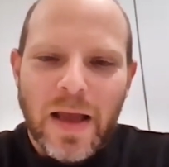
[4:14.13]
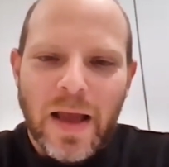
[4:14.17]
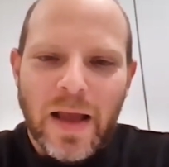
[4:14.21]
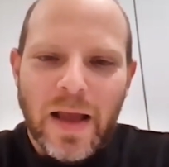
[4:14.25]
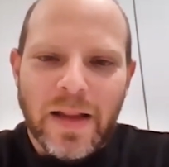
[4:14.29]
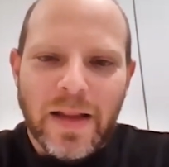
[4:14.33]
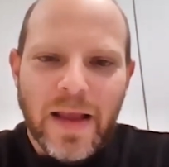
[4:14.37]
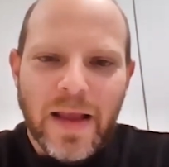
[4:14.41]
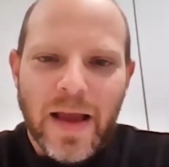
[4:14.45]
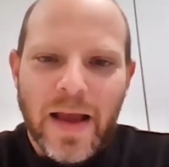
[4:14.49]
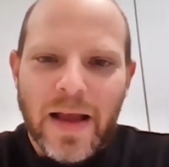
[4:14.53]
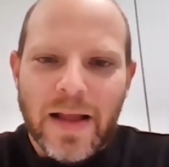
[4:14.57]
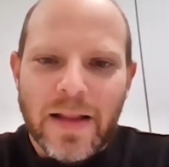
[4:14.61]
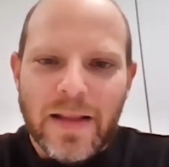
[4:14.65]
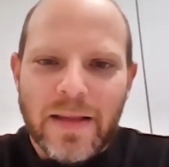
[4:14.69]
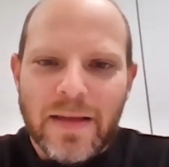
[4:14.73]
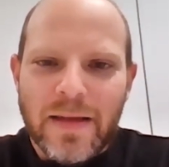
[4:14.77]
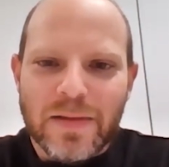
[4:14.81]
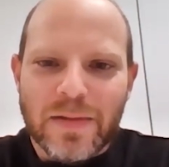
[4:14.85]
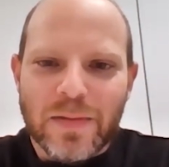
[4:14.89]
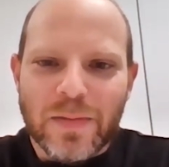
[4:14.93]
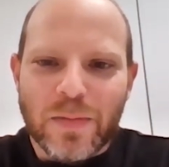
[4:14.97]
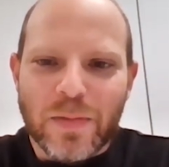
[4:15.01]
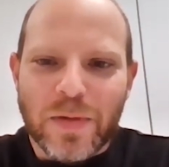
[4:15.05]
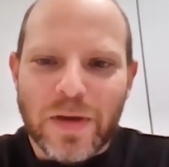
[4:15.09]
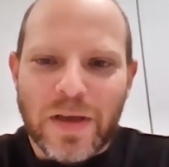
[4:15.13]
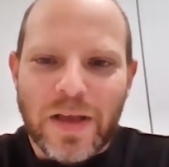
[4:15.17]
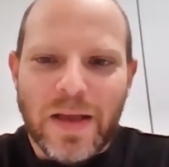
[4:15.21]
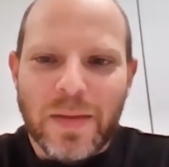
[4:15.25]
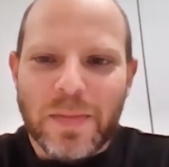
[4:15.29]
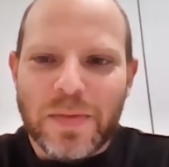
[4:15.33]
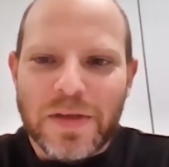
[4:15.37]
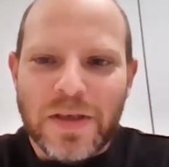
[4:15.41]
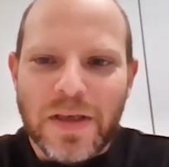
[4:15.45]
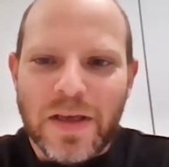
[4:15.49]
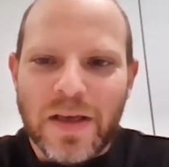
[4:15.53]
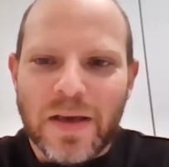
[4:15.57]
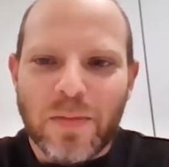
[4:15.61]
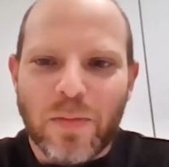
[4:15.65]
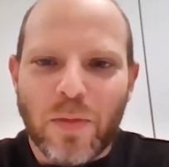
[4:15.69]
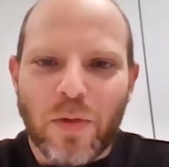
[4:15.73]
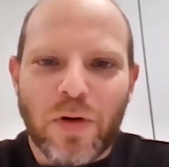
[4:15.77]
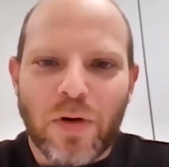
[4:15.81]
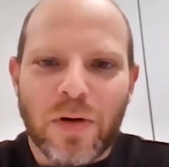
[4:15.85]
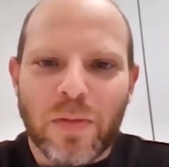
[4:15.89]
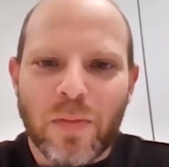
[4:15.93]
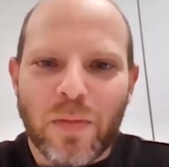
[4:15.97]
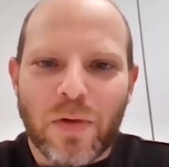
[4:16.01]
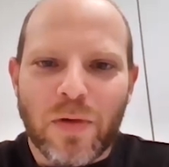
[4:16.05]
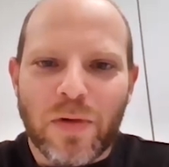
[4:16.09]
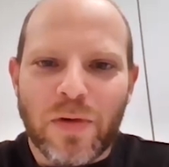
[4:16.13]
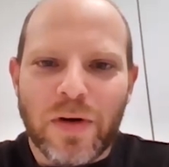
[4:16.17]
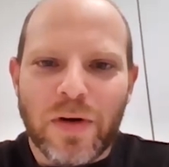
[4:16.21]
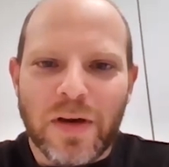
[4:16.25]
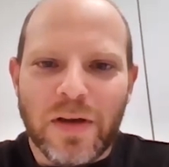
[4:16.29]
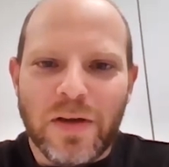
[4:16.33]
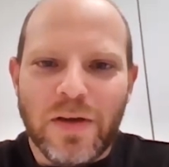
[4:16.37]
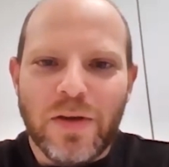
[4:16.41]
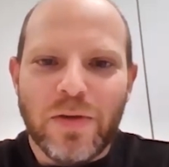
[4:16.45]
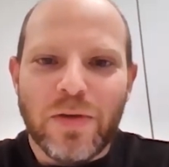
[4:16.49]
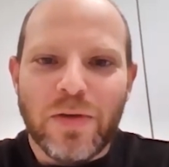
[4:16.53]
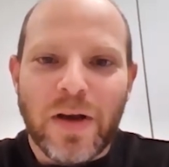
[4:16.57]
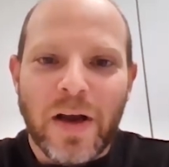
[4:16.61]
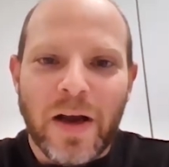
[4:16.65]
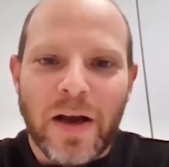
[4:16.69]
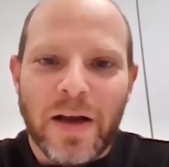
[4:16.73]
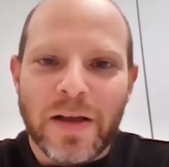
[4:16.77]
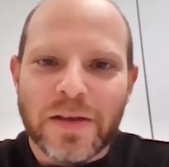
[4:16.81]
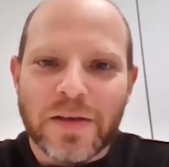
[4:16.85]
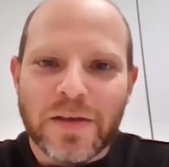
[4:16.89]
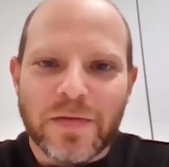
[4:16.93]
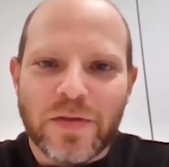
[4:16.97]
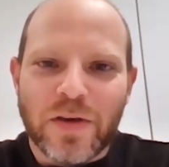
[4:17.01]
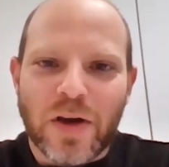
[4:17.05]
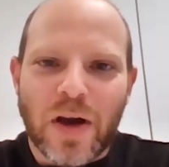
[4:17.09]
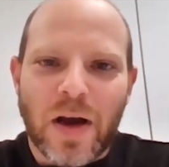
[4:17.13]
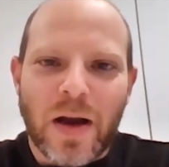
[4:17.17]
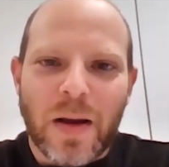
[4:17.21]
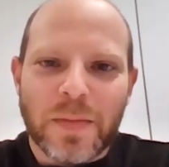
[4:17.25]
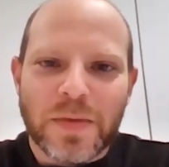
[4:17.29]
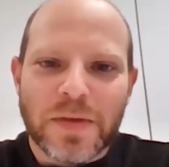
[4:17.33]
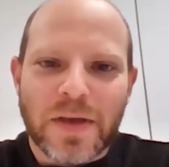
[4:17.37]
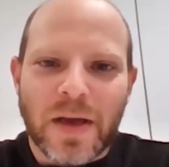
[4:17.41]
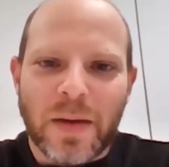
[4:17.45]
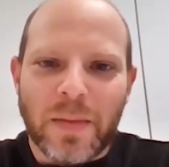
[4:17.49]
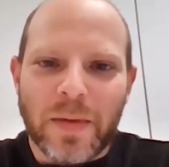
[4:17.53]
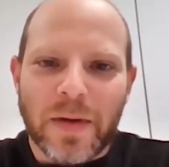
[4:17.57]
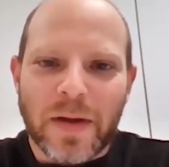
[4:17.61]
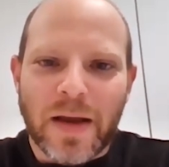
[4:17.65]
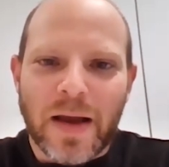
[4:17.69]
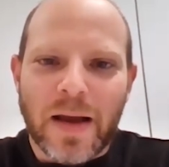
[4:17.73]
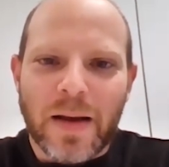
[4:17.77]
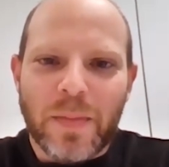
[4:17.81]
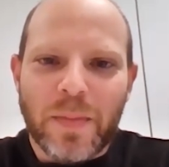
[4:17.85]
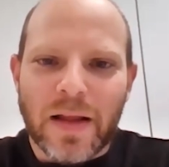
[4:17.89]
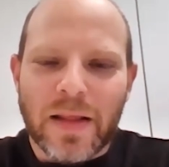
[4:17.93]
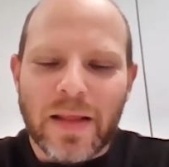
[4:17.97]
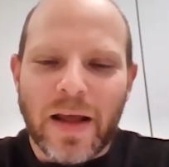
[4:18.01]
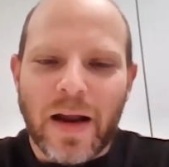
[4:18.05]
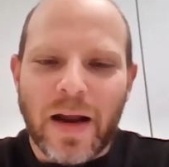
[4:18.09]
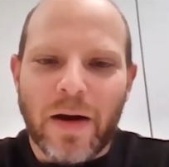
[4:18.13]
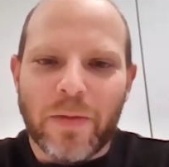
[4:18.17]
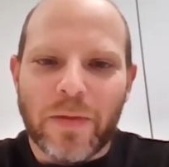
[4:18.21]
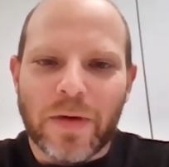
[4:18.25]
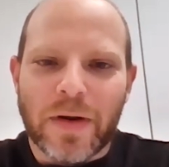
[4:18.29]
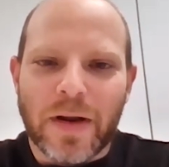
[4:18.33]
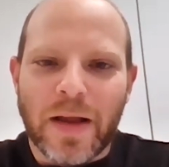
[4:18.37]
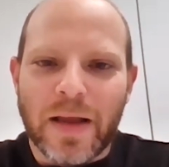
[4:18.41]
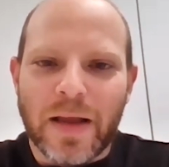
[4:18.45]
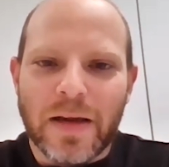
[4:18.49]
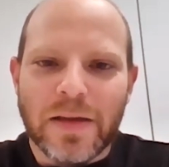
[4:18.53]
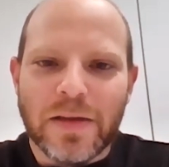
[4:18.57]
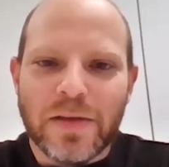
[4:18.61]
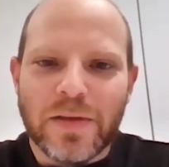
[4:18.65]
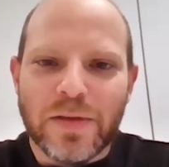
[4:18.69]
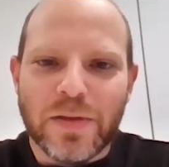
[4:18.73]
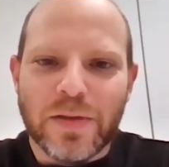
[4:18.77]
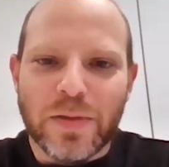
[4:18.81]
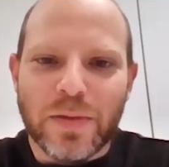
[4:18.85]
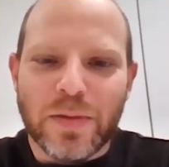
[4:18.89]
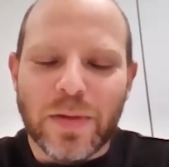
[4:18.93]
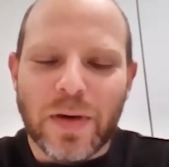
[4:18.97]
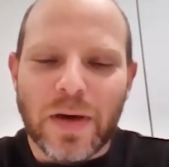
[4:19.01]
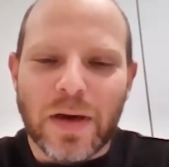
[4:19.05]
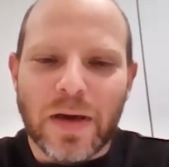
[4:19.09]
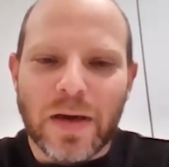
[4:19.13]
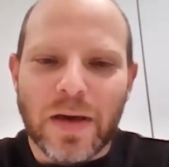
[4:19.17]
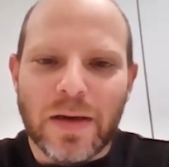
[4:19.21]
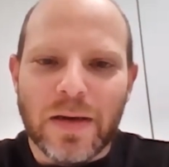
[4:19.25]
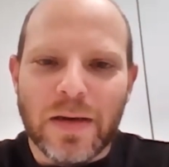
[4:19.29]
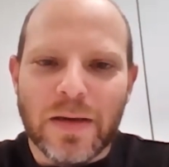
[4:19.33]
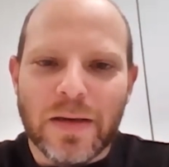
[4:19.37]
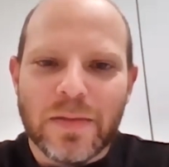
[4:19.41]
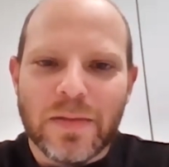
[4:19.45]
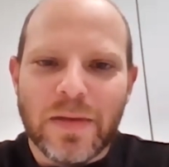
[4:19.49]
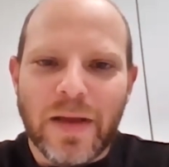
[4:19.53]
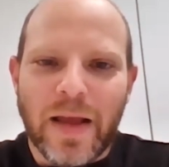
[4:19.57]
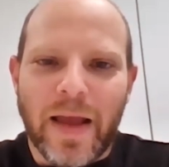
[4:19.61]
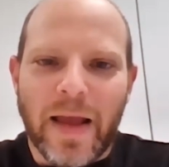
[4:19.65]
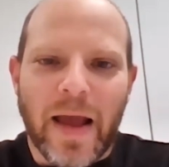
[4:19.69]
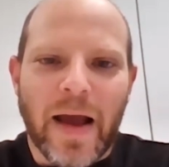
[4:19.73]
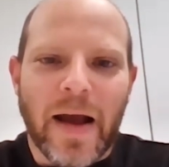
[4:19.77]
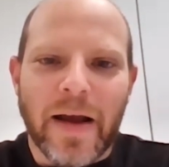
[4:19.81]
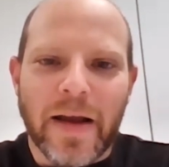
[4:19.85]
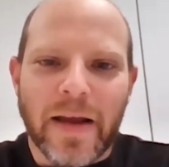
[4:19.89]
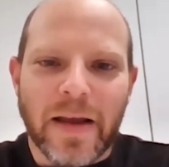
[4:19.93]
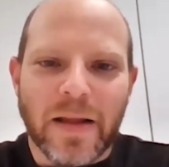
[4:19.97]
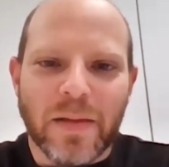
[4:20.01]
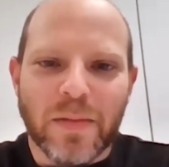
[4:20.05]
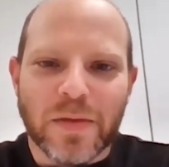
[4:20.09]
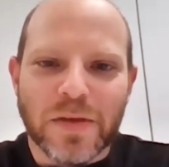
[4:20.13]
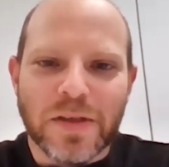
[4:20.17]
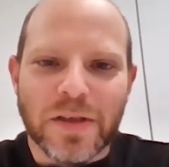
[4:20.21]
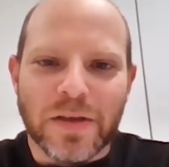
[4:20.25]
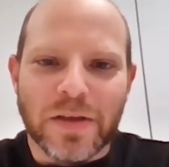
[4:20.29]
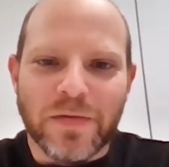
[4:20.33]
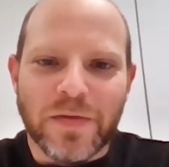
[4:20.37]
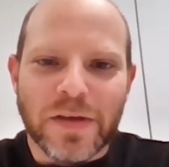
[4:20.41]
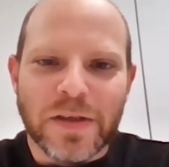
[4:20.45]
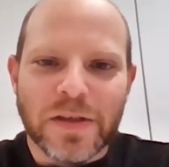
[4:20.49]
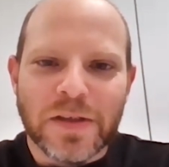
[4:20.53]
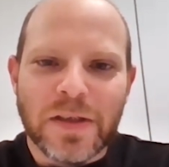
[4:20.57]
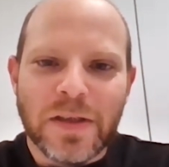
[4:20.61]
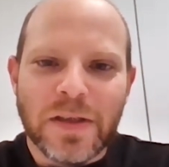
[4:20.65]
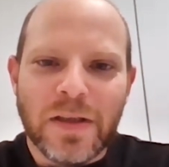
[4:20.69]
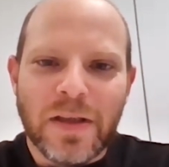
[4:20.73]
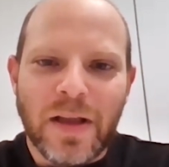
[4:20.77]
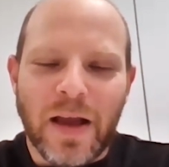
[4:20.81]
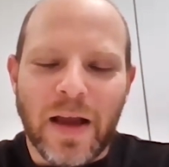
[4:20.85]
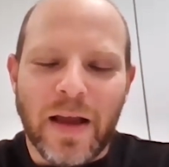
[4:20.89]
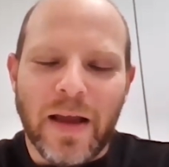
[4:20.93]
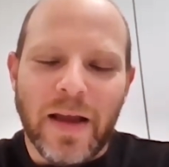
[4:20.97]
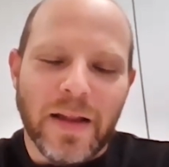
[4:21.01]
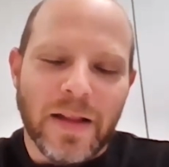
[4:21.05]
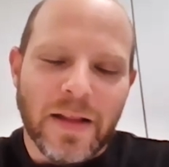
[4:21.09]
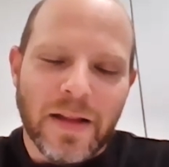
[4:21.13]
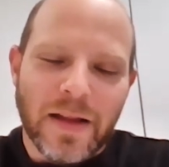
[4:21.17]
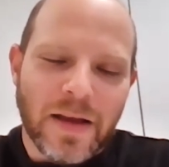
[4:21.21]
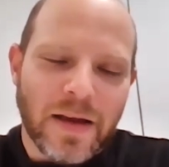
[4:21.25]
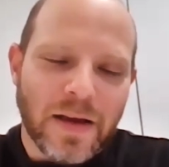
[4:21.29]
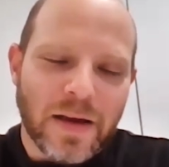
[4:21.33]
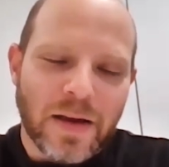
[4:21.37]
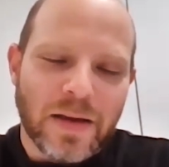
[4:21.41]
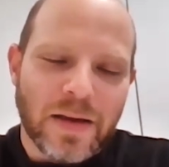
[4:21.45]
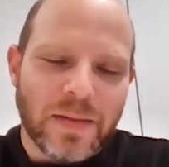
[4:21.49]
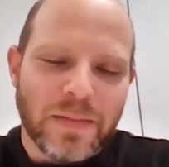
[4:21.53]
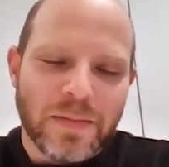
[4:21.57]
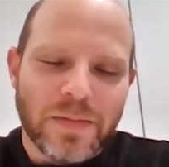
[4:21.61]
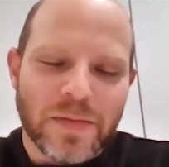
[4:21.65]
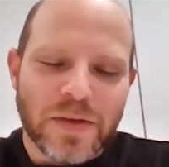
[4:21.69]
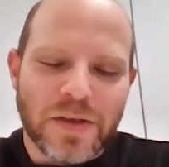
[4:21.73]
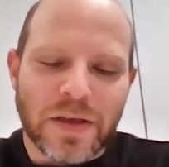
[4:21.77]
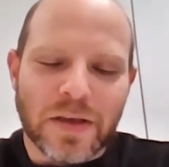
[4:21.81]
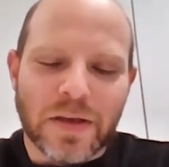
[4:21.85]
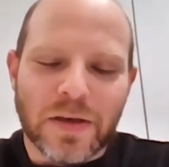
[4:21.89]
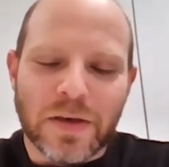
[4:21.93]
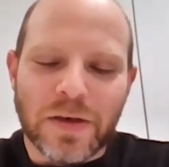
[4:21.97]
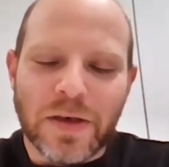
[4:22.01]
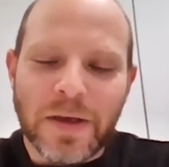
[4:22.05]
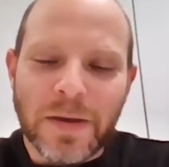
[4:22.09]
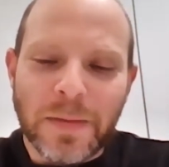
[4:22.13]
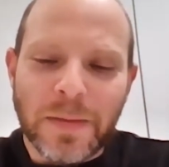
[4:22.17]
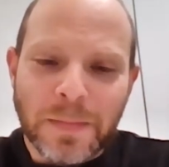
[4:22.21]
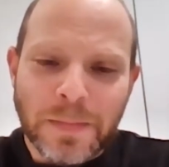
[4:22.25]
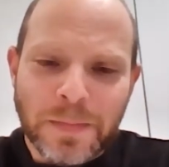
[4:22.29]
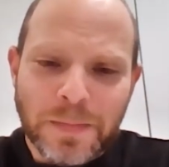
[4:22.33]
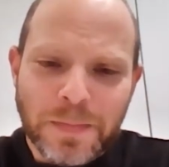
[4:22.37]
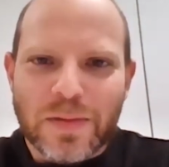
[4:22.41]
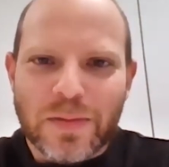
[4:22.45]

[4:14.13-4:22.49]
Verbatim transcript: and yet we keep seeing more and more and new kinds of jobs coming up that are related to AI and machine vision and machine learning.